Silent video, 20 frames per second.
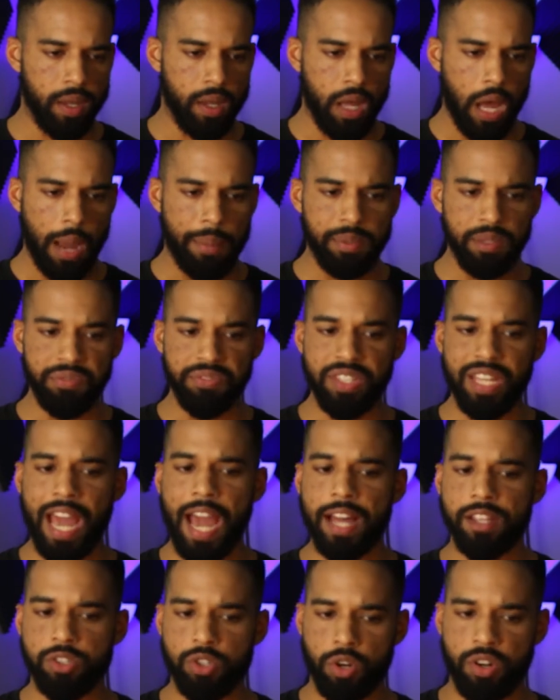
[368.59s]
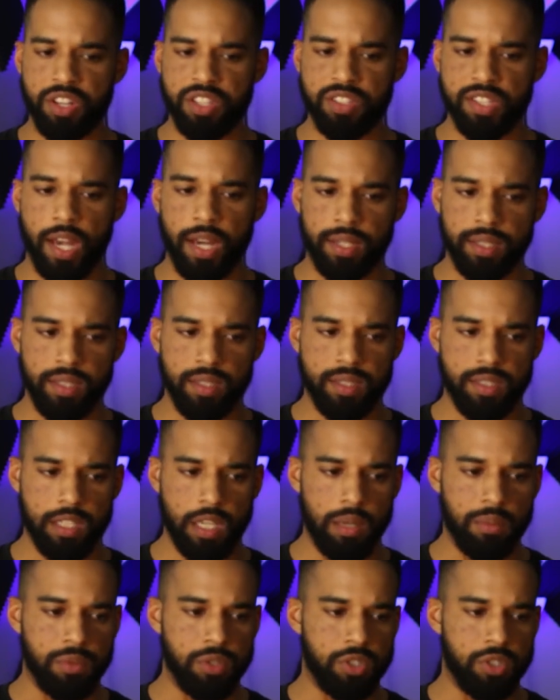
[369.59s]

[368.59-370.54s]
I believe the ads are exactly the same.